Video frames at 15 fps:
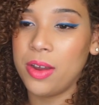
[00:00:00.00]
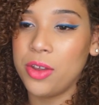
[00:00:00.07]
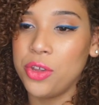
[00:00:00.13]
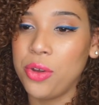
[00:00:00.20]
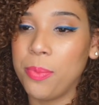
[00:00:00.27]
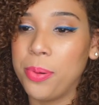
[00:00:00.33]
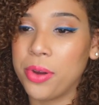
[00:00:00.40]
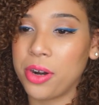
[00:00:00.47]

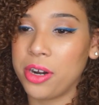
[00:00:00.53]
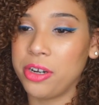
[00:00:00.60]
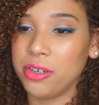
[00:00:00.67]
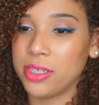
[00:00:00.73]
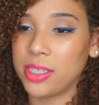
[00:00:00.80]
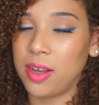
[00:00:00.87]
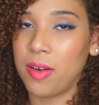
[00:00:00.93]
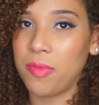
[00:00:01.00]
you put on
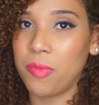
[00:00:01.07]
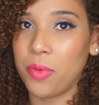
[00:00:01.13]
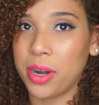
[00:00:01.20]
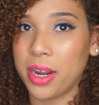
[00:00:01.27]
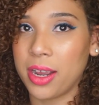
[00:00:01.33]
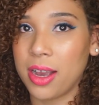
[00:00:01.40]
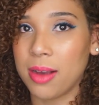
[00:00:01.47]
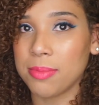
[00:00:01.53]
yourself when
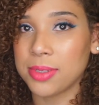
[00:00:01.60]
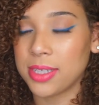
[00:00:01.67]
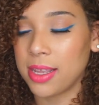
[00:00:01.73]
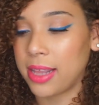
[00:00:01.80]
it comes to